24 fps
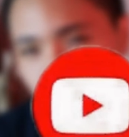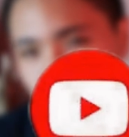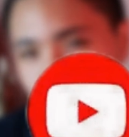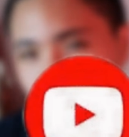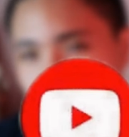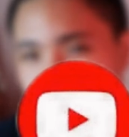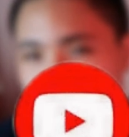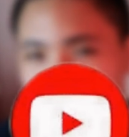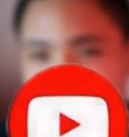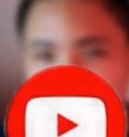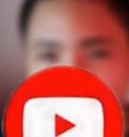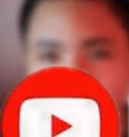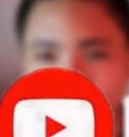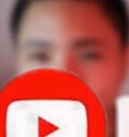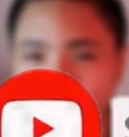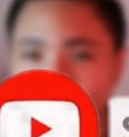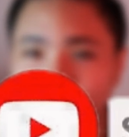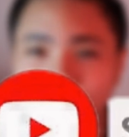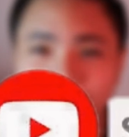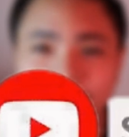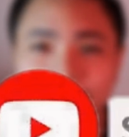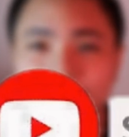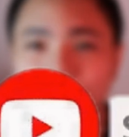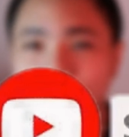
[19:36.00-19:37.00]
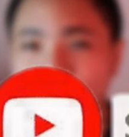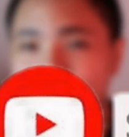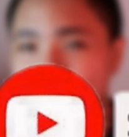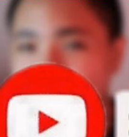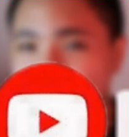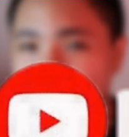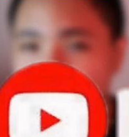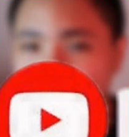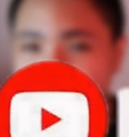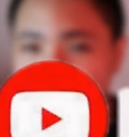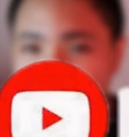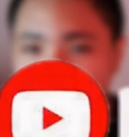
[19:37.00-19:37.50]
video, and also click
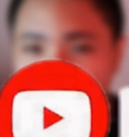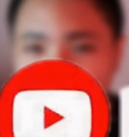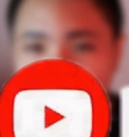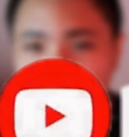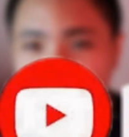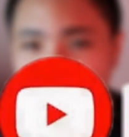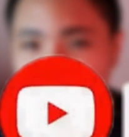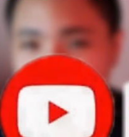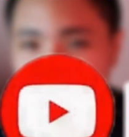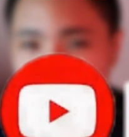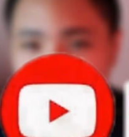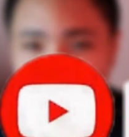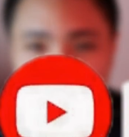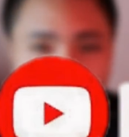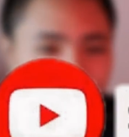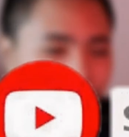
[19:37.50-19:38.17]
notification bell if you